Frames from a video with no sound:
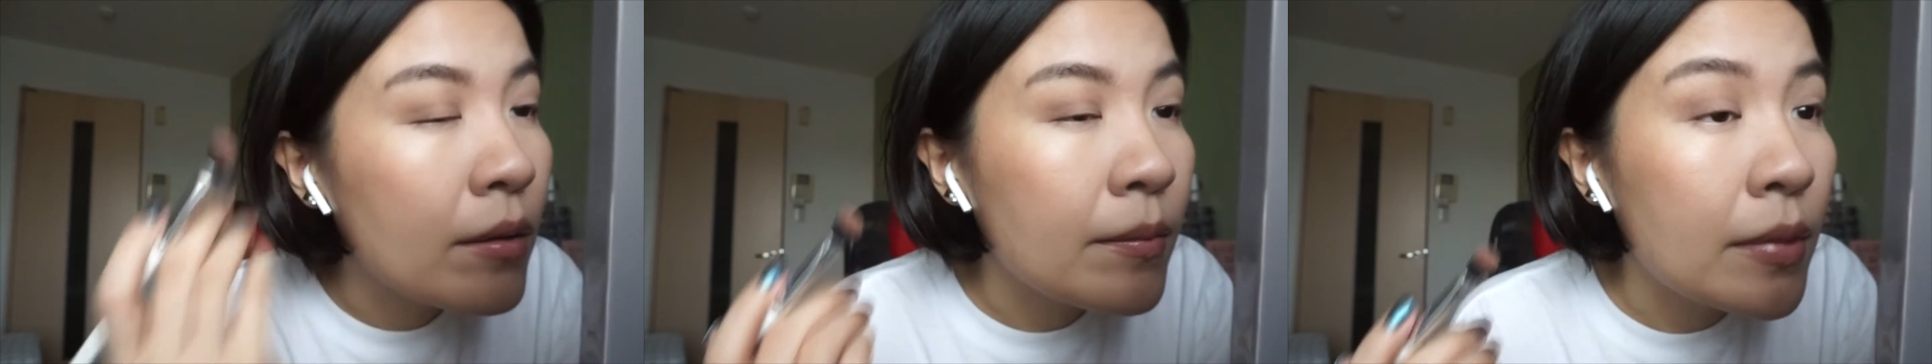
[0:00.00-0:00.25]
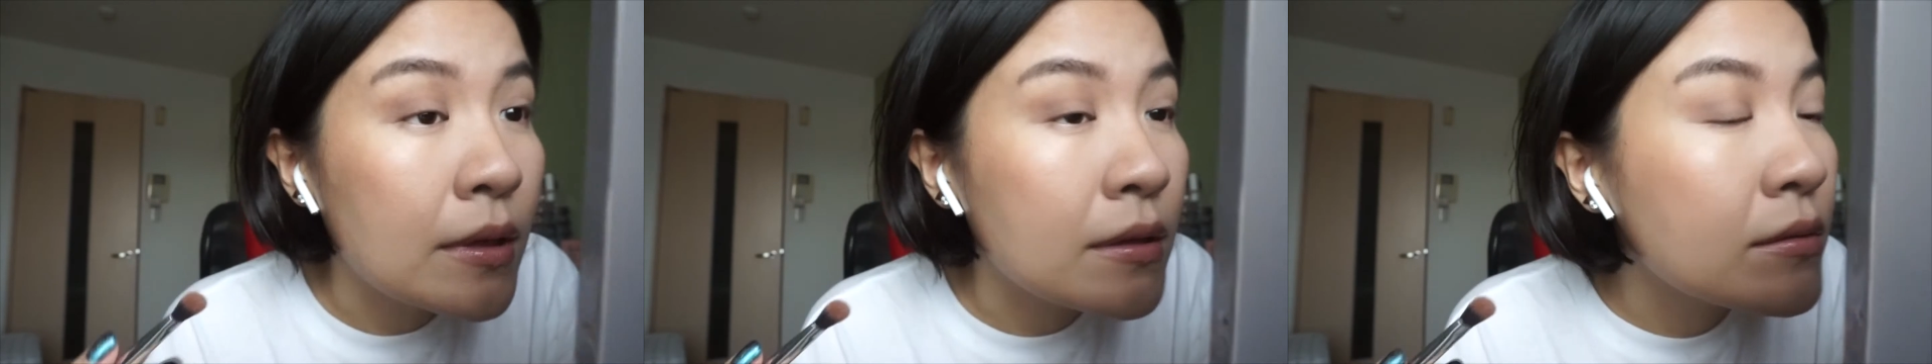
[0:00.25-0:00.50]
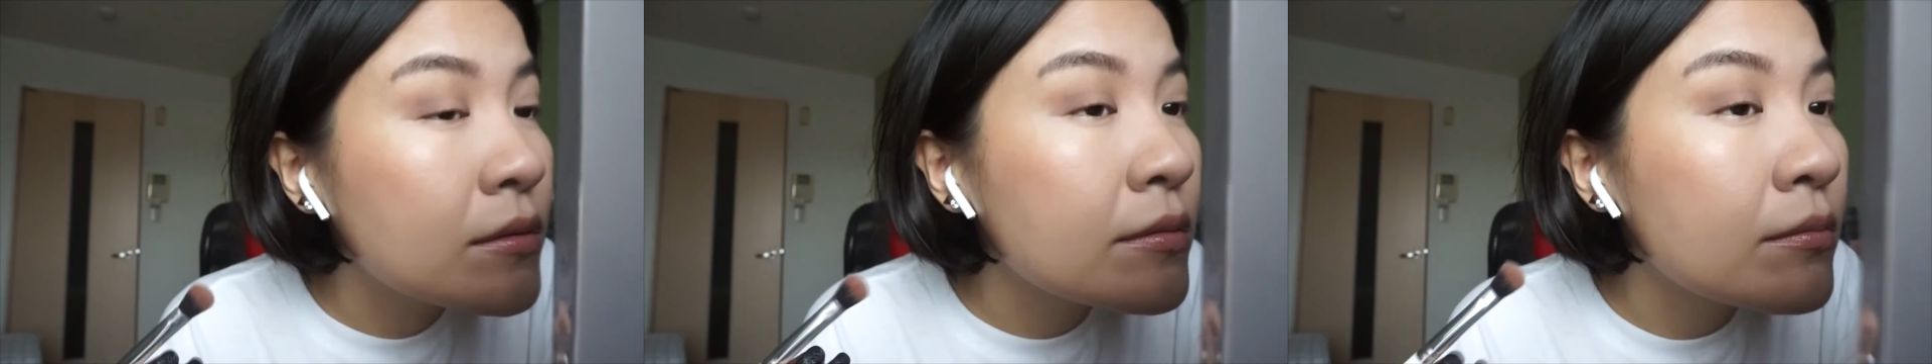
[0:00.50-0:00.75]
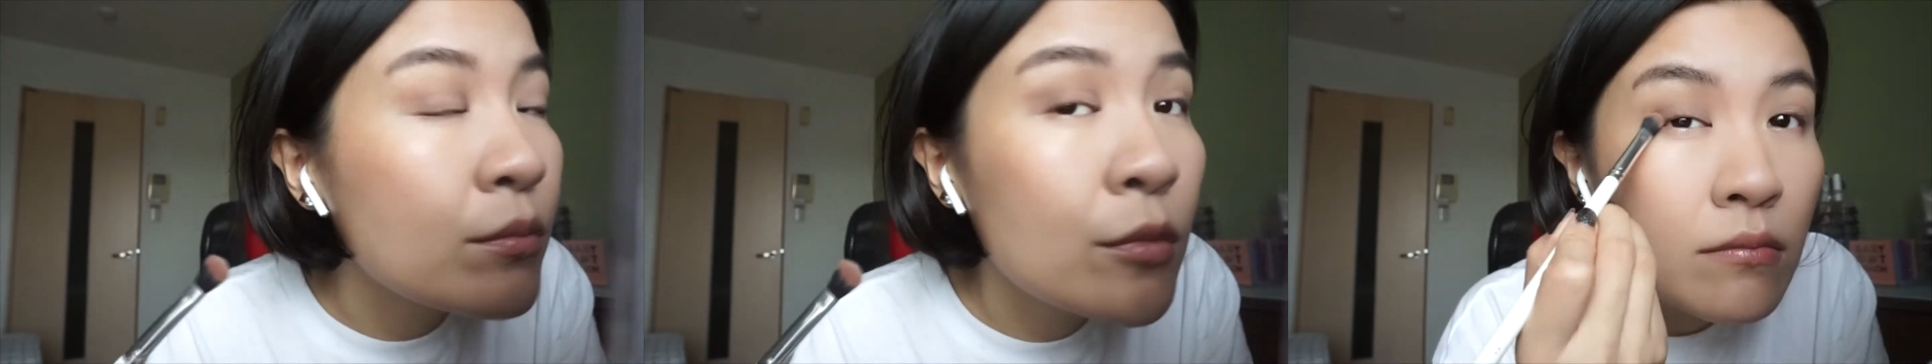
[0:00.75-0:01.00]
but
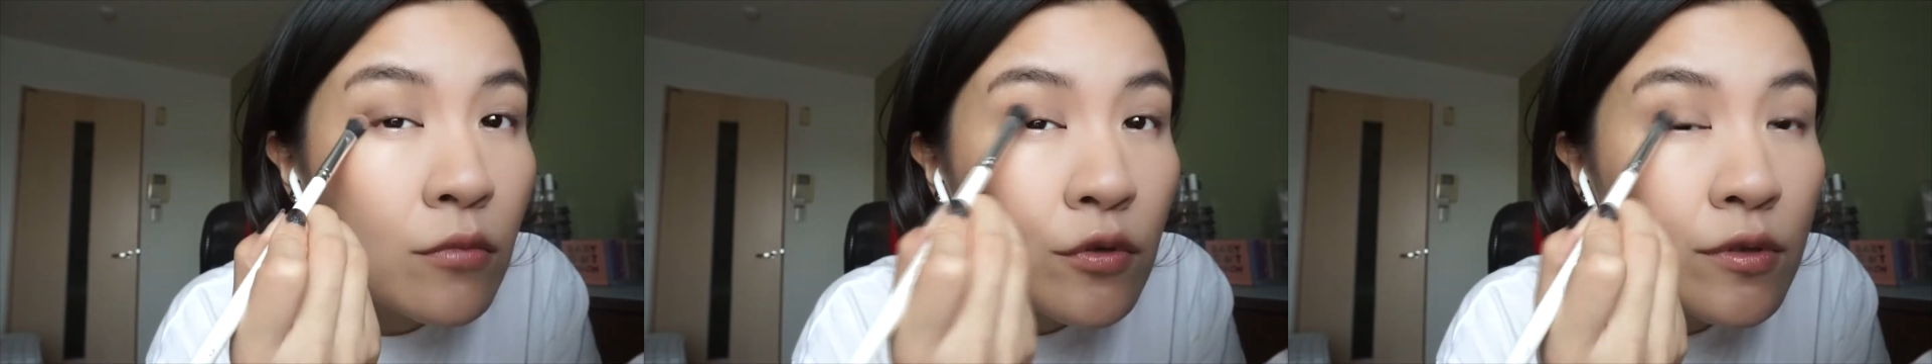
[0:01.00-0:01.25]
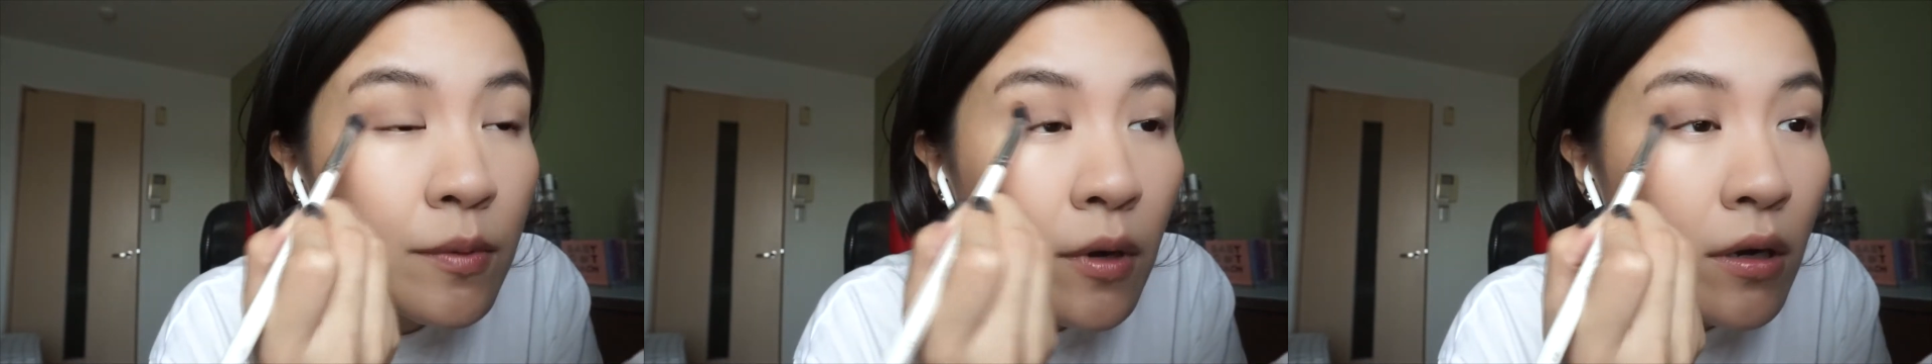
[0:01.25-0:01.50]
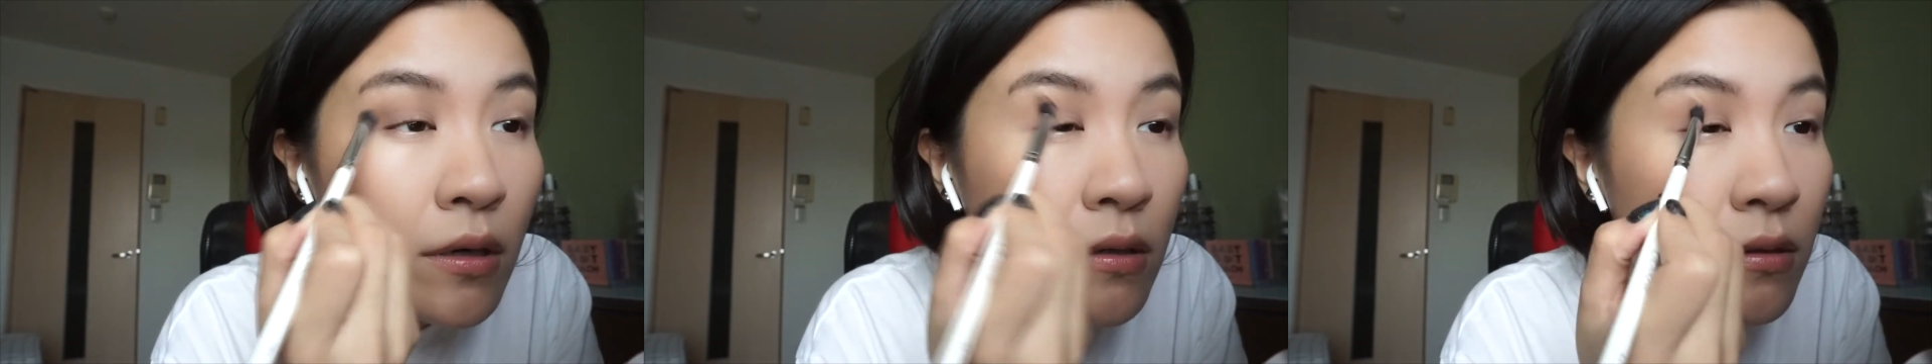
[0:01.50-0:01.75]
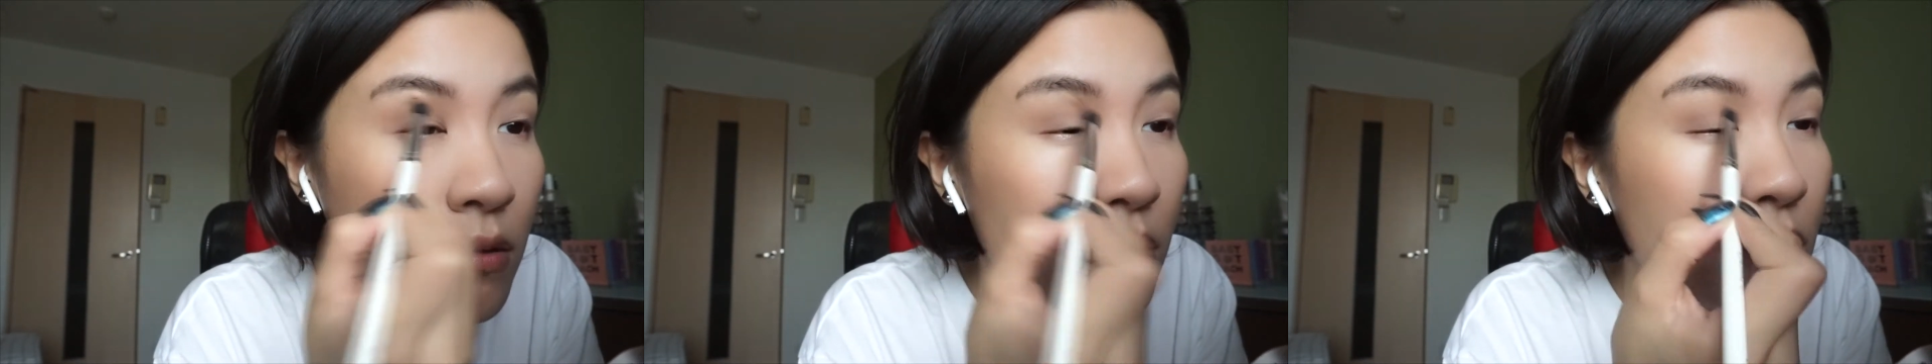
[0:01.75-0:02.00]
most part
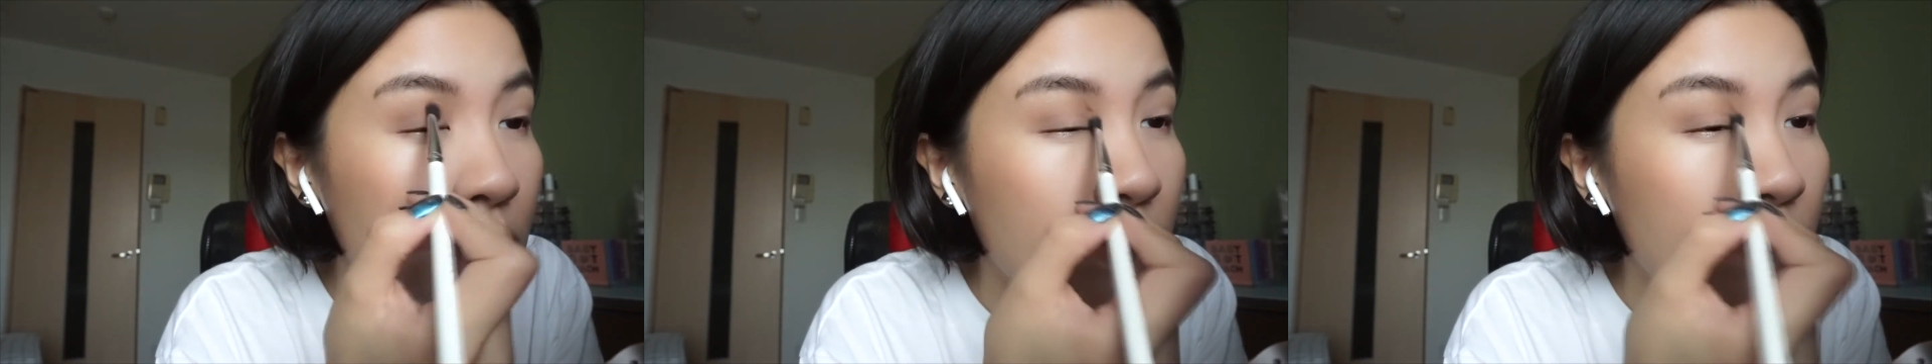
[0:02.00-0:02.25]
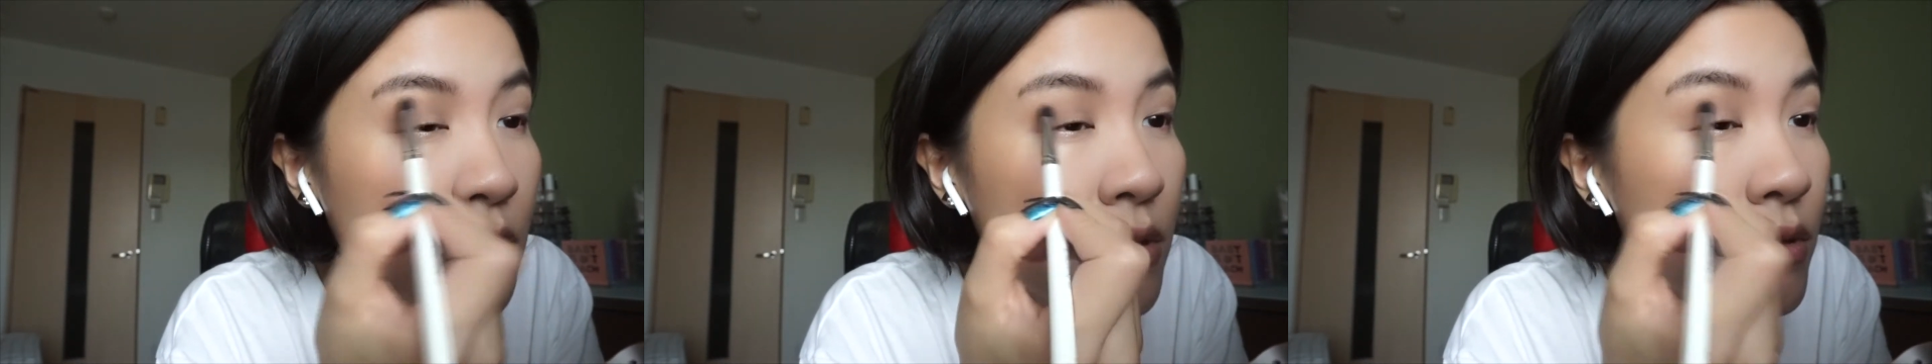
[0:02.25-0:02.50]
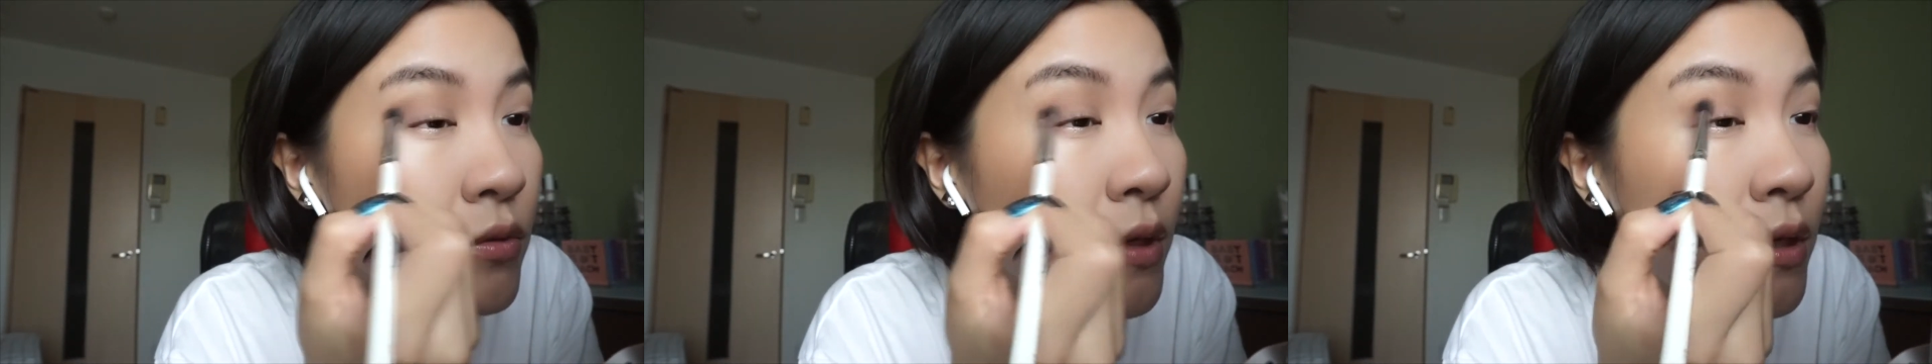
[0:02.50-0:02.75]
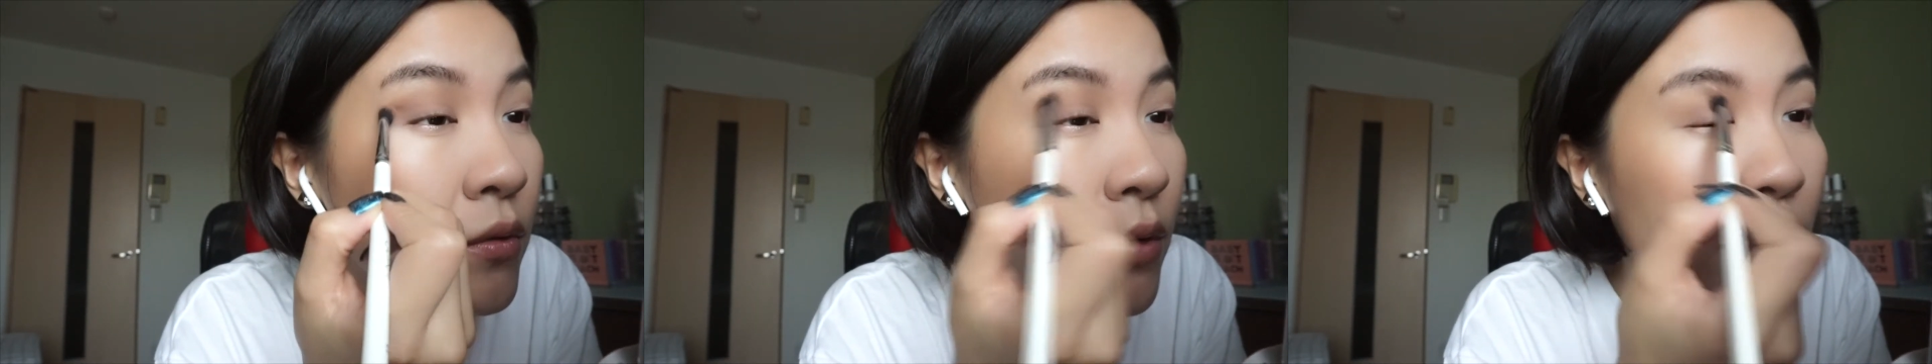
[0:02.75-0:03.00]
is
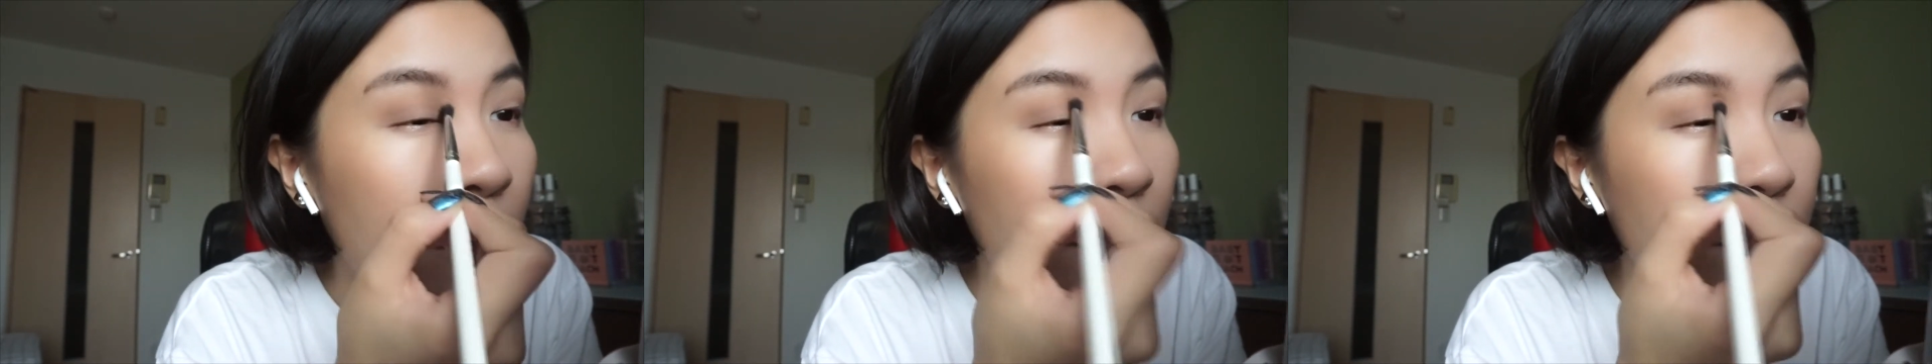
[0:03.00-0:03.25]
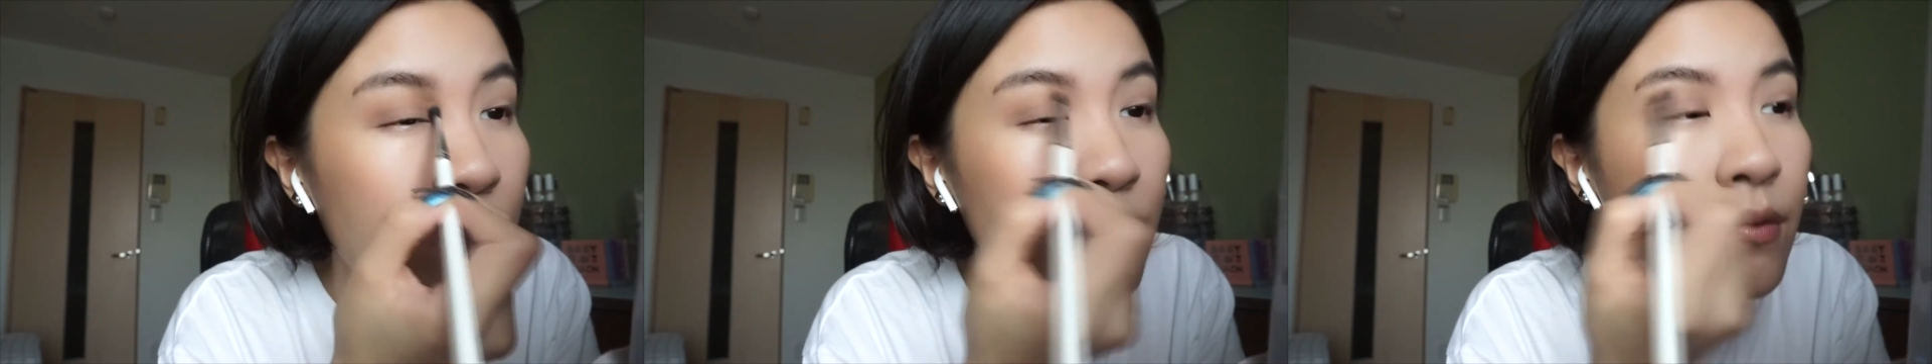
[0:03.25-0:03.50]
doing okay.